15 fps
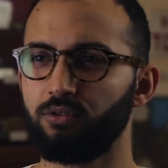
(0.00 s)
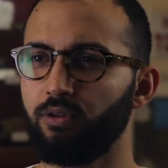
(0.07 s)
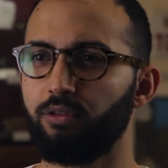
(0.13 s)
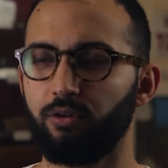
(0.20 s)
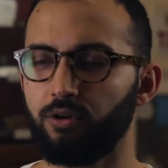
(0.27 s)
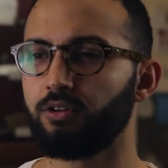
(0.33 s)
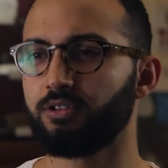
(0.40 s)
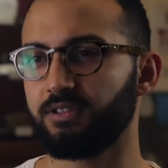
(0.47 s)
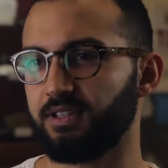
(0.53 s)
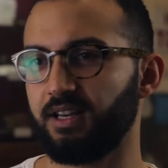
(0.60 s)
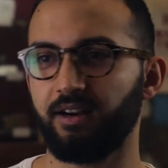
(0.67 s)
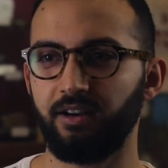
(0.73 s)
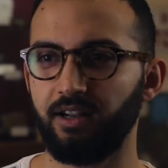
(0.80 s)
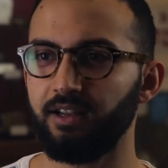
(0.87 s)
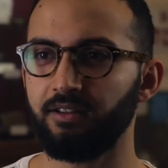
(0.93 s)
good, the courses
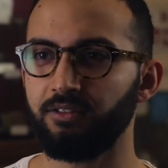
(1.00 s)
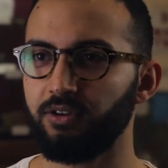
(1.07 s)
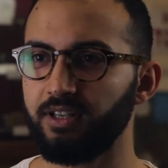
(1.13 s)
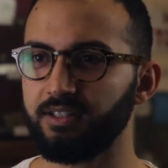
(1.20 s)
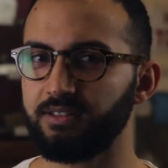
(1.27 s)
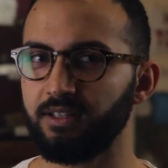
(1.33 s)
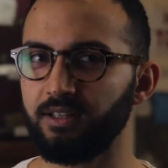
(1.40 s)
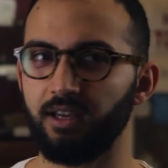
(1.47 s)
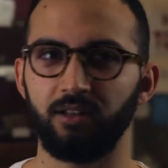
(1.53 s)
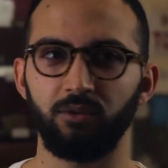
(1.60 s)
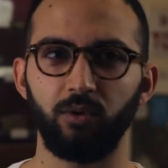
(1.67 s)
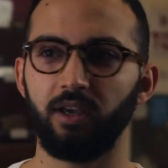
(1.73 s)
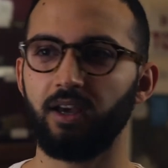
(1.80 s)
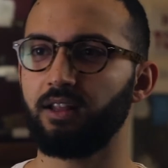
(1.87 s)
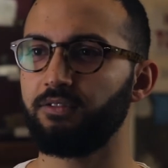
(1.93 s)
are really interesting,
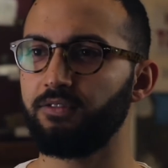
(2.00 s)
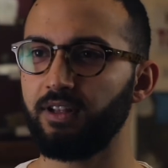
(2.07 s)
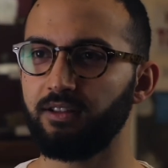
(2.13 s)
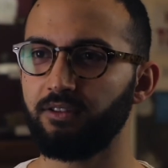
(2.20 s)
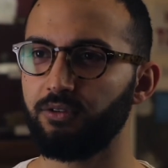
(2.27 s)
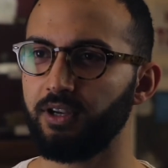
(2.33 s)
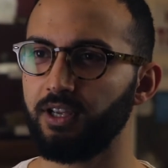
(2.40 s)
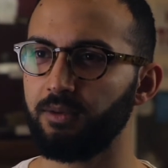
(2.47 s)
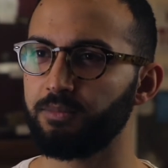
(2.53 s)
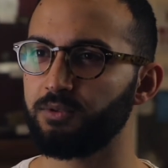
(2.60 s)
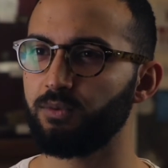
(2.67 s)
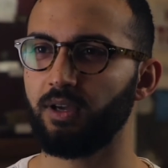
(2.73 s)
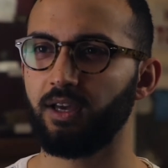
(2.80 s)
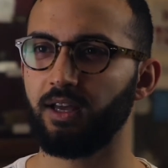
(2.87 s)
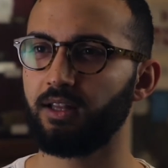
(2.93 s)
and we had field
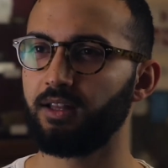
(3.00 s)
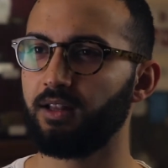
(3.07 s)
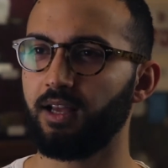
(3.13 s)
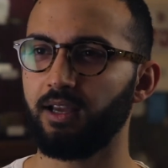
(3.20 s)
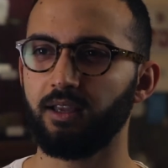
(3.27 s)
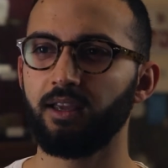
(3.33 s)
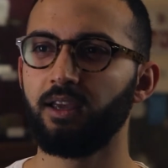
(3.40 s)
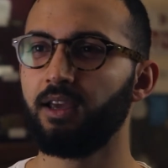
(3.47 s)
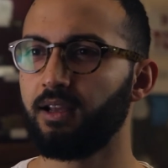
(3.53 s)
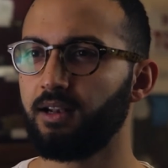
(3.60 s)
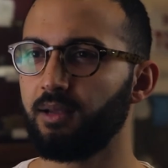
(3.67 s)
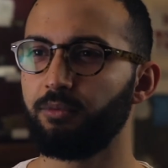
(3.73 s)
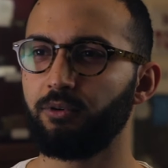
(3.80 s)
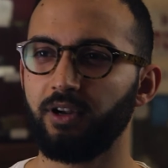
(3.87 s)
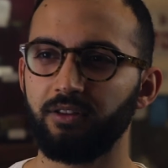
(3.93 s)
trips, we had like
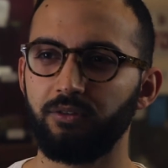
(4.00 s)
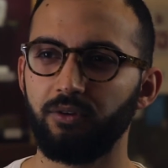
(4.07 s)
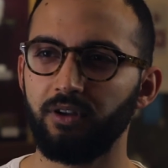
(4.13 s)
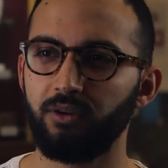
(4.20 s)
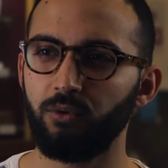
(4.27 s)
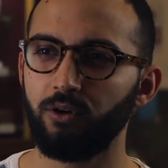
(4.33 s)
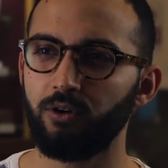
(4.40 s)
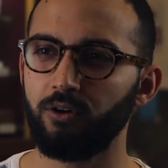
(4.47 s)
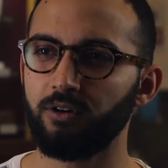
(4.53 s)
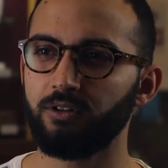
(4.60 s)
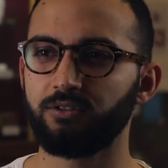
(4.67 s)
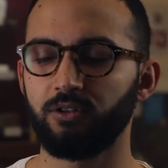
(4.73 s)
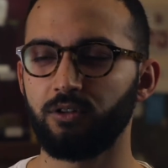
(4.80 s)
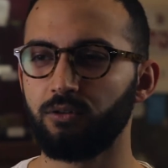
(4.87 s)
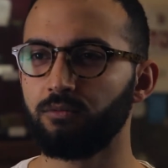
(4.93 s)
laboratory
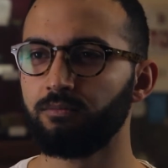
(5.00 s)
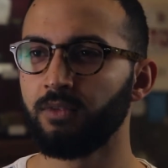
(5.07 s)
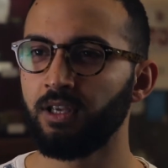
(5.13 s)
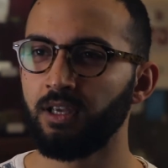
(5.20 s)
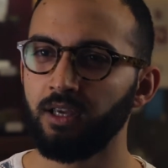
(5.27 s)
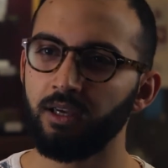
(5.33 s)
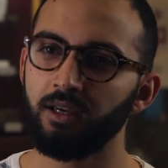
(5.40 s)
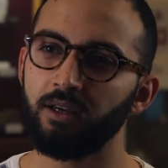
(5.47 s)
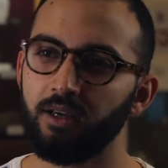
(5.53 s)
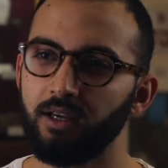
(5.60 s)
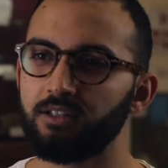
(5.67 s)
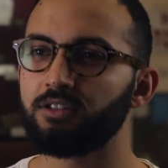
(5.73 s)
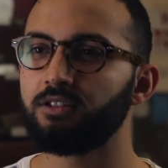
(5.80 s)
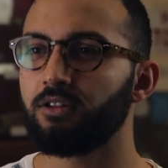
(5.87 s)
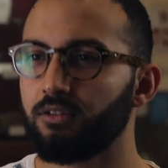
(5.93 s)
work, so
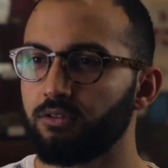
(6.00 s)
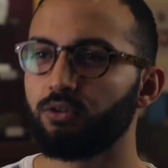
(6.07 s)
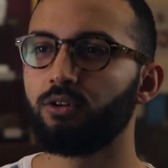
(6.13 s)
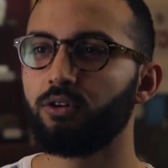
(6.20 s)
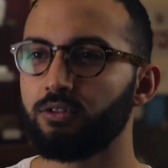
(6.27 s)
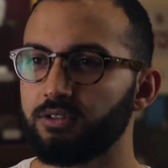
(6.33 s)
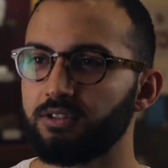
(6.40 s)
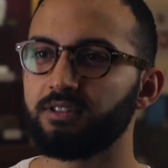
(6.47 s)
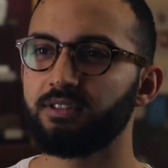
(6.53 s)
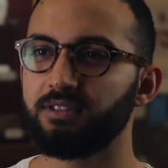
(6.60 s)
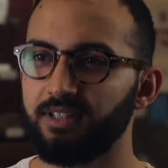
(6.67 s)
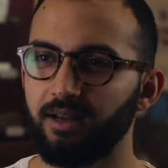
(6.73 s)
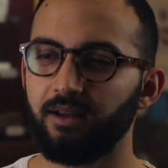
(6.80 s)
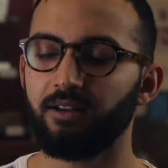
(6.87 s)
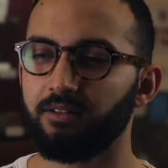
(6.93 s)
it's not
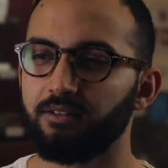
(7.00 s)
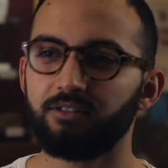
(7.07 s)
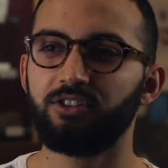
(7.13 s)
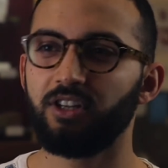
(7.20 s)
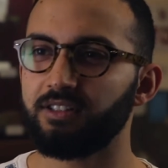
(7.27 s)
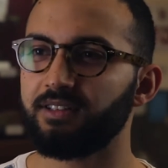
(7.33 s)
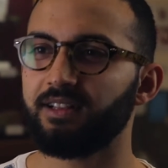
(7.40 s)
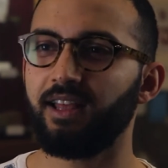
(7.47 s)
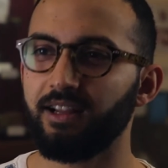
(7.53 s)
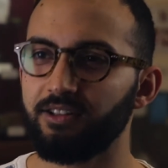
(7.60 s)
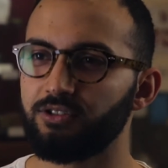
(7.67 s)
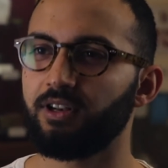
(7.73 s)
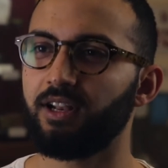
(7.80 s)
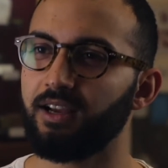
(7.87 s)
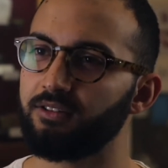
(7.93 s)
courses, just
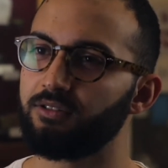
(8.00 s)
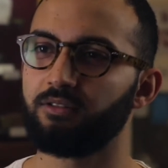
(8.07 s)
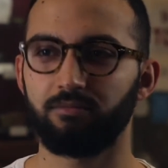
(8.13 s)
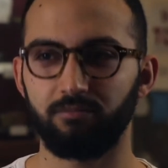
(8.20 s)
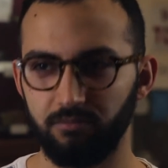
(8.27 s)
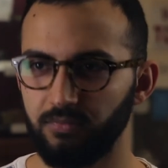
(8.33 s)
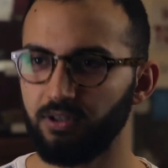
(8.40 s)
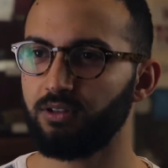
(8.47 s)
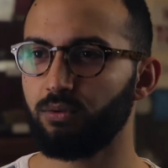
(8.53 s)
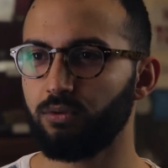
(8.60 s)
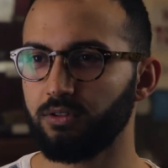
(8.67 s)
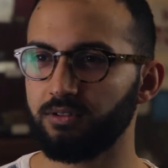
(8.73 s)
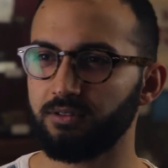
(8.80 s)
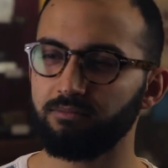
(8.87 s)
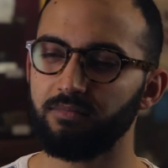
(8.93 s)
lecture.
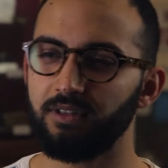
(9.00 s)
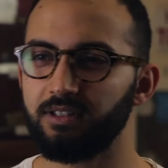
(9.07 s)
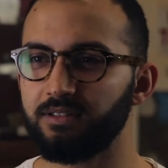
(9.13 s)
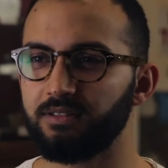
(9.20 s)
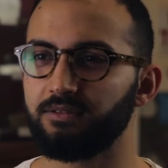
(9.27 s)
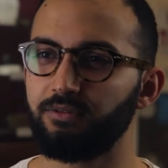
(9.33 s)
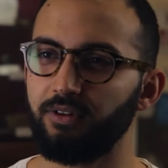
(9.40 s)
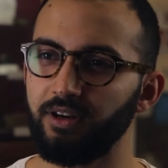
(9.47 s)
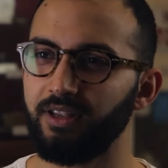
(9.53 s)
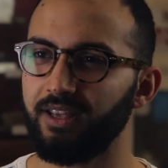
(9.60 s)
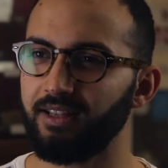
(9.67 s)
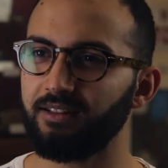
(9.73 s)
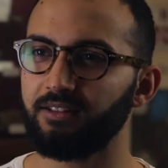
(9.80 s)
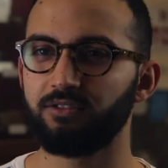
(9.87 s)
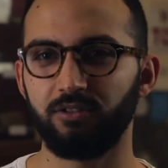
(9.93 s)
It's
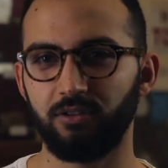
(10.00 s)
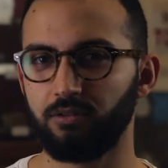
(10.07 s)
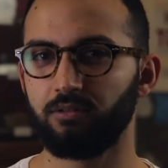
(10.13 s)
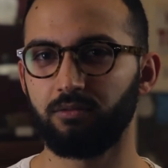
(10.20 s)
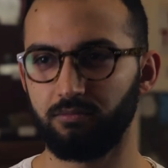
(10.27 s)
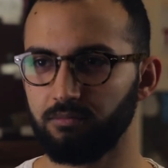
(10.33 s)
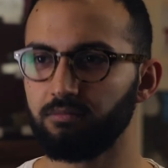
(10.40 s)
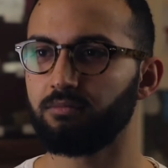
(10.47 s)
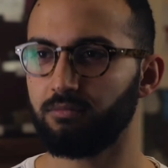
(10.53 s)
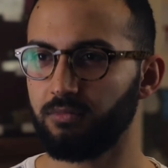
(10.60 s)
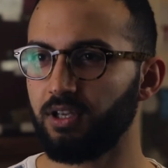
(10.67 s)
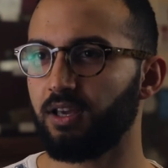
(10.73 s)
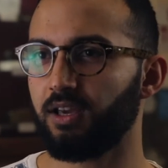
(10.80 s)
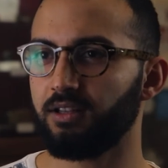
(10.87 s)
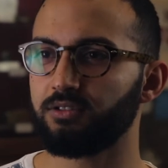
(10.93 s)
variated, so
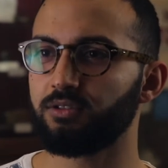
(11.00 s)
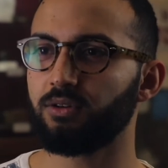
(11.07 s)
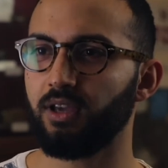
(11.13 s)
yeah, it's